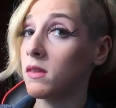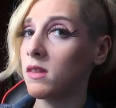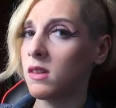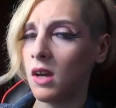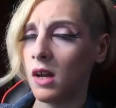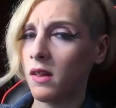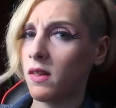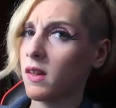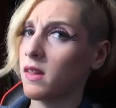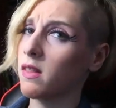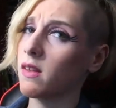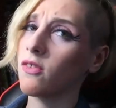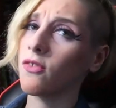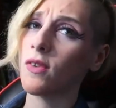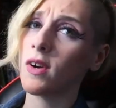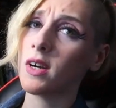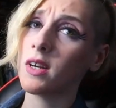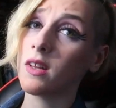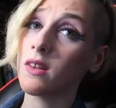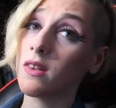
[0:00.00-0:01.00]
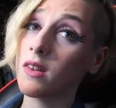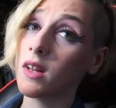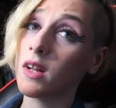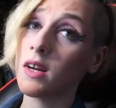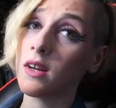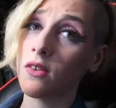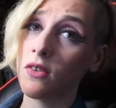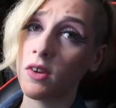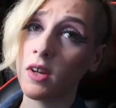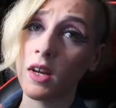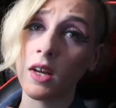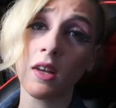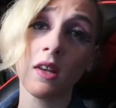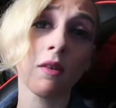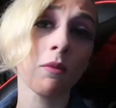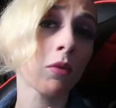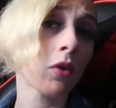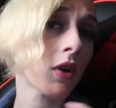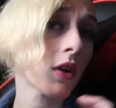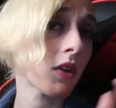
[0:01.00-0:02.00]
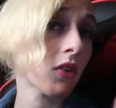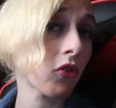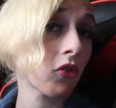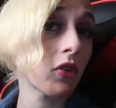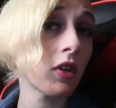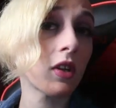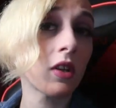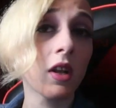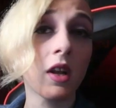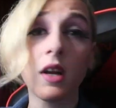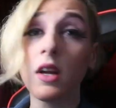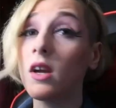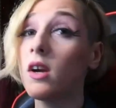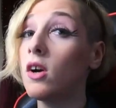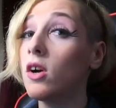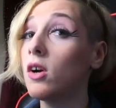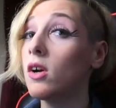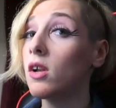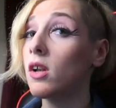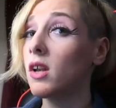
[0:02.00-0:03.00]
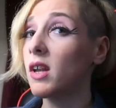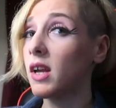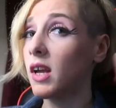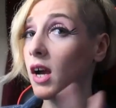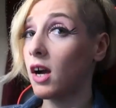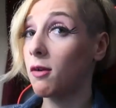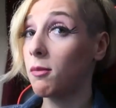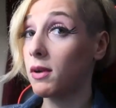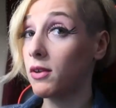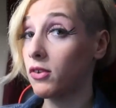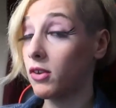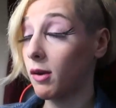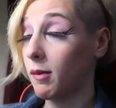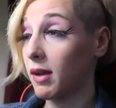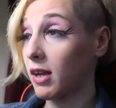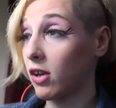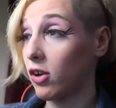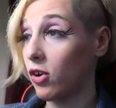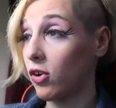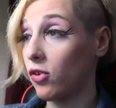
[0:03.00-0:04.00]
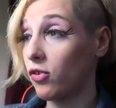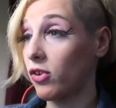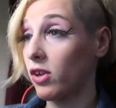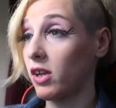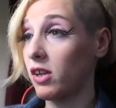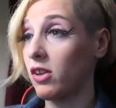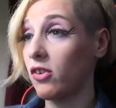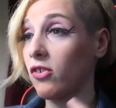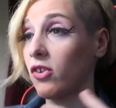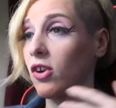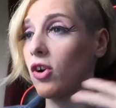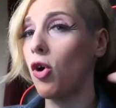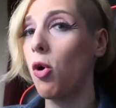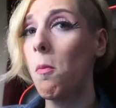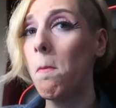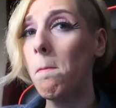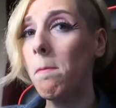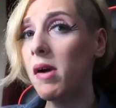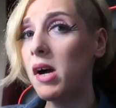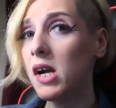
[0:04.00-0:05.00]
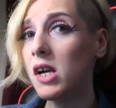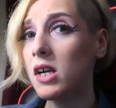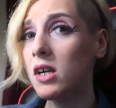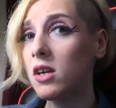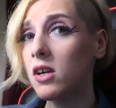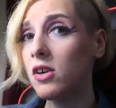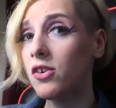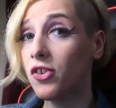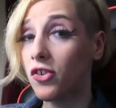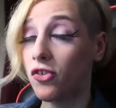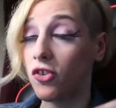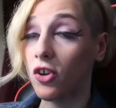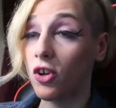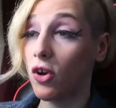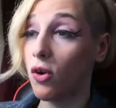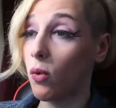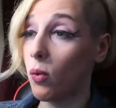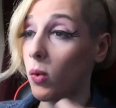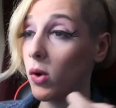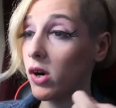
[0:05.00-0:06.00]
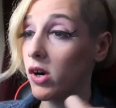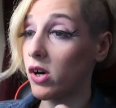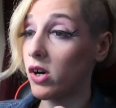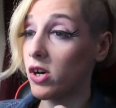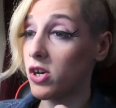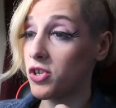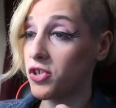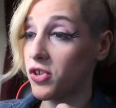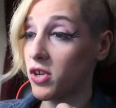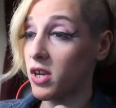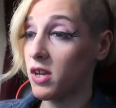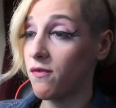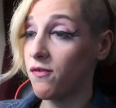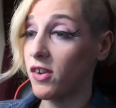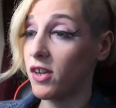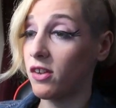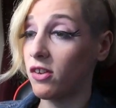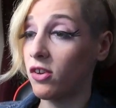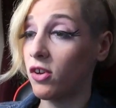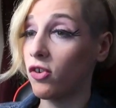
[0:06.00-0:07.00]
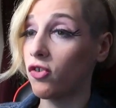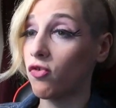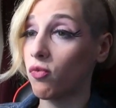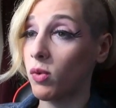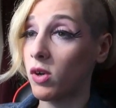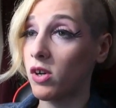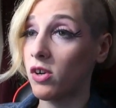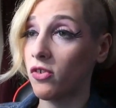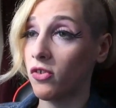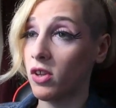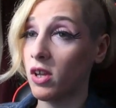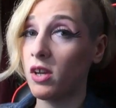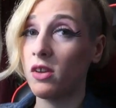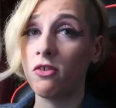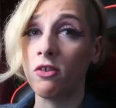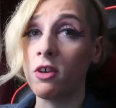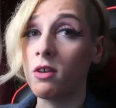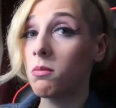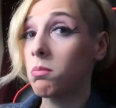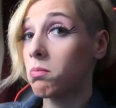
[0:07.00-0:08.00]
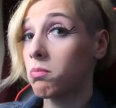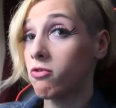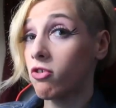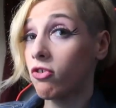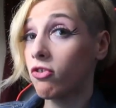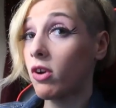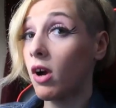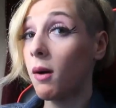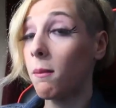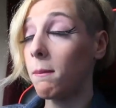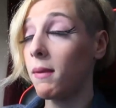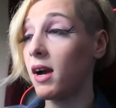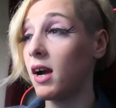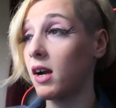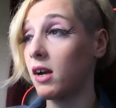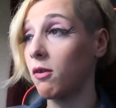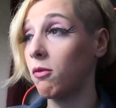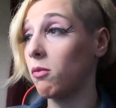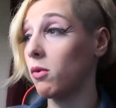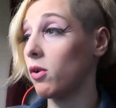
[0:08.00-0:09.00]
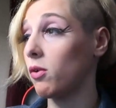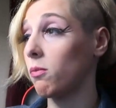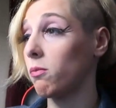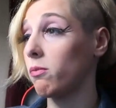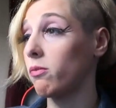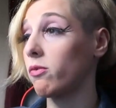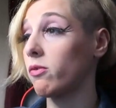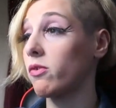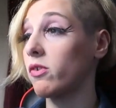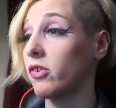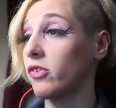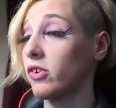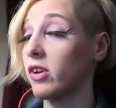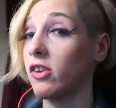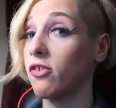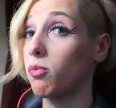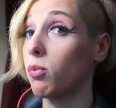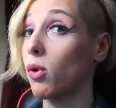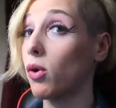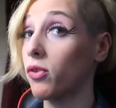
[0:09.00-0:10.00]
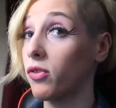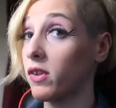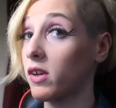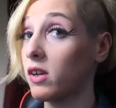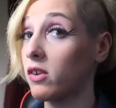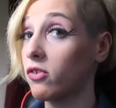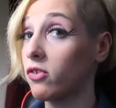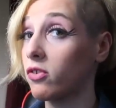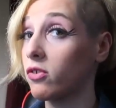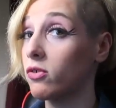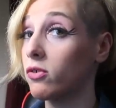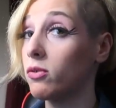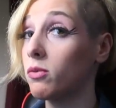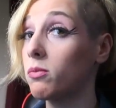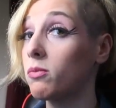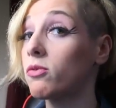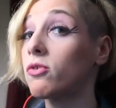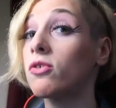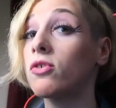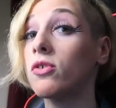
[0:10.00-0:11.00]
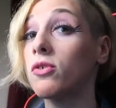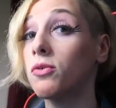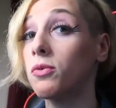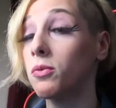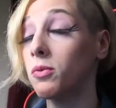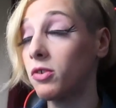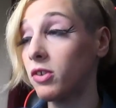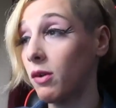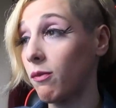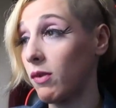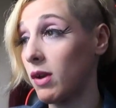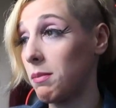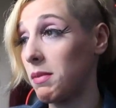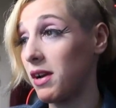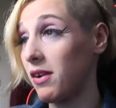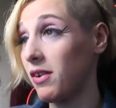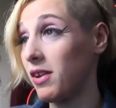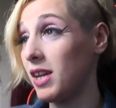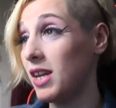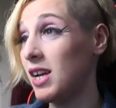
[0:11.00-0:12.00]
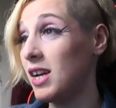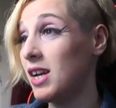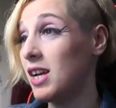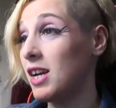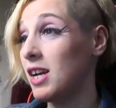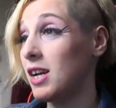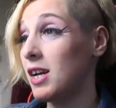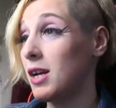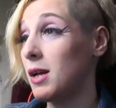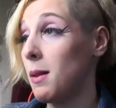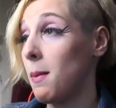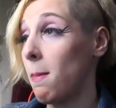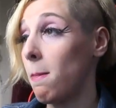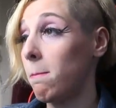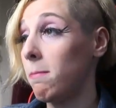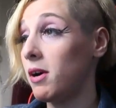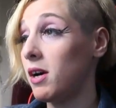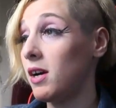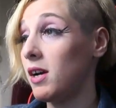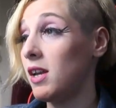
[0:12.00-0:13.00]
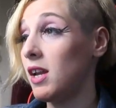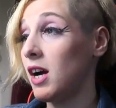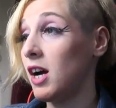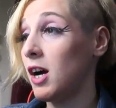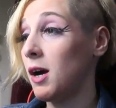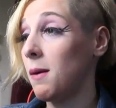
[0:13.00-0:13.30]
I think this Friday's the last day, and then we're gonna see, like how my stomach goes. Like, does it go better? Does it go worse? And if it goes worse, they said, just come back and we'll discuss more things to do something about it. But,